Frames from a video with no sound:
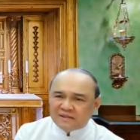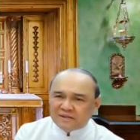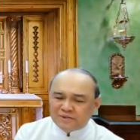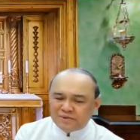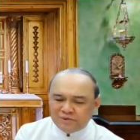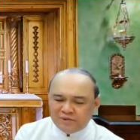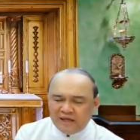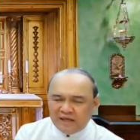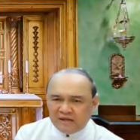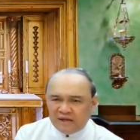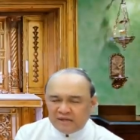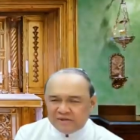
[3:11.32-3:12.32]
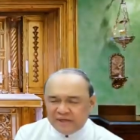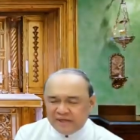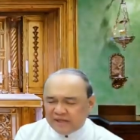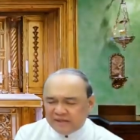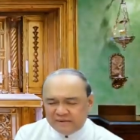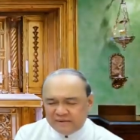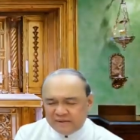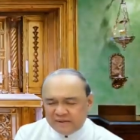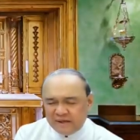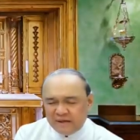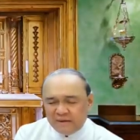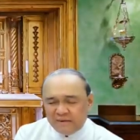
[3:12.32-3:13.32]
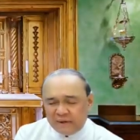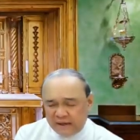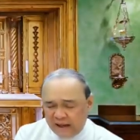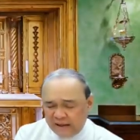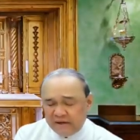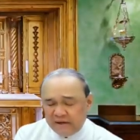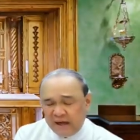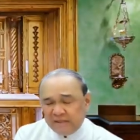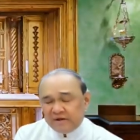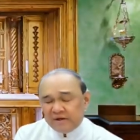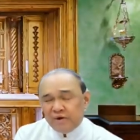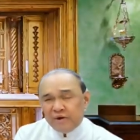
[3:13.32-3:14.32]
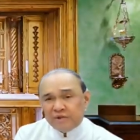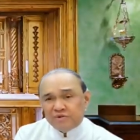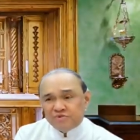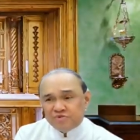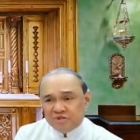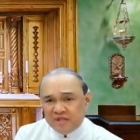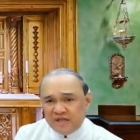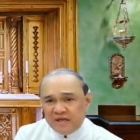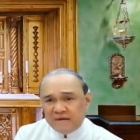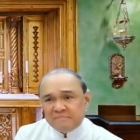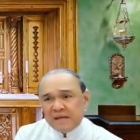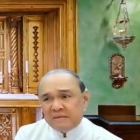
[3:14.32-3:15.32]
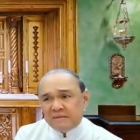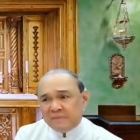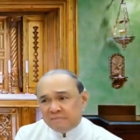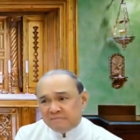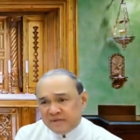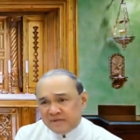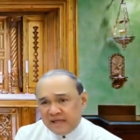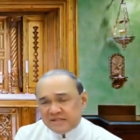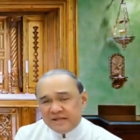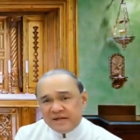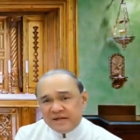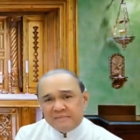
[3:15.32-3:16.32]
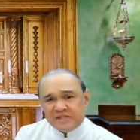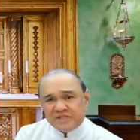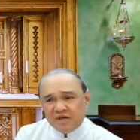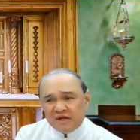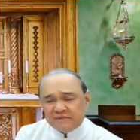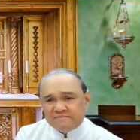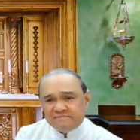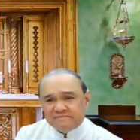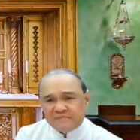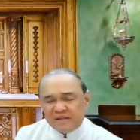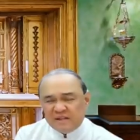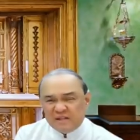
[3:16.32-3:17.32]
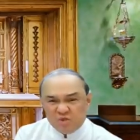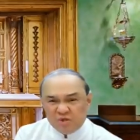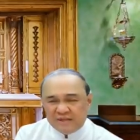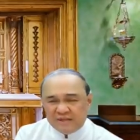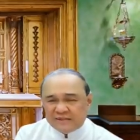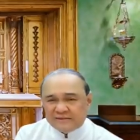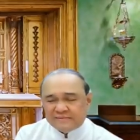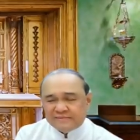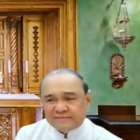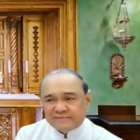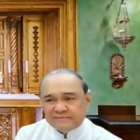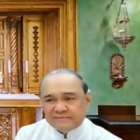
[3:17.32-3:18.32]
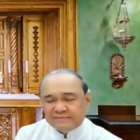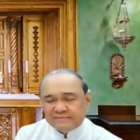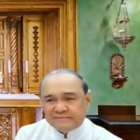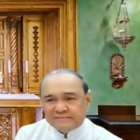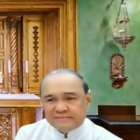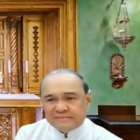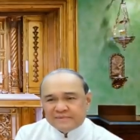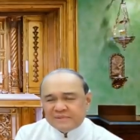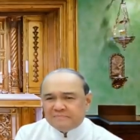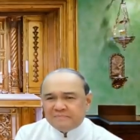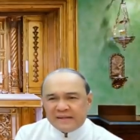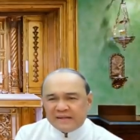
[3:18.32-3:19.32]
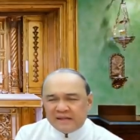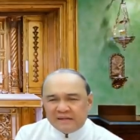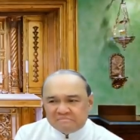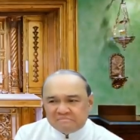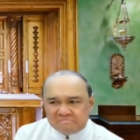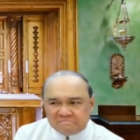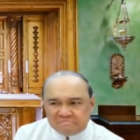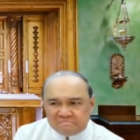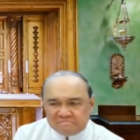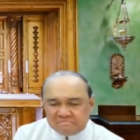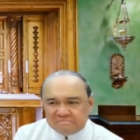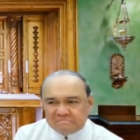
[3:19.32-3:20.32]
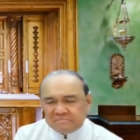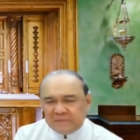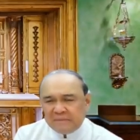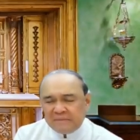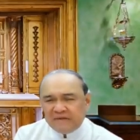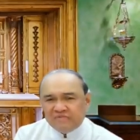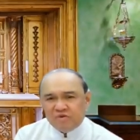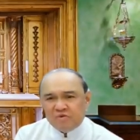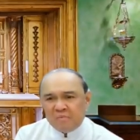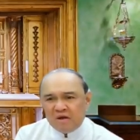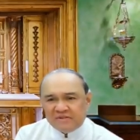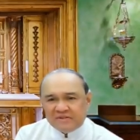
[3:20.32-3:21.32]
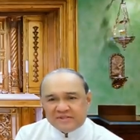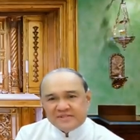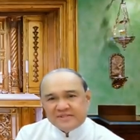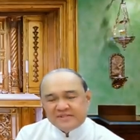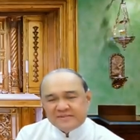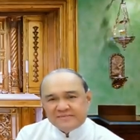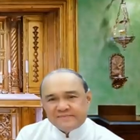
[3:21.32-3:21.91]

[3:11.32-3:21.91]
to the hill country, or rather going to Judea, being baptized there by John in the Jordan, spending maybe a few months.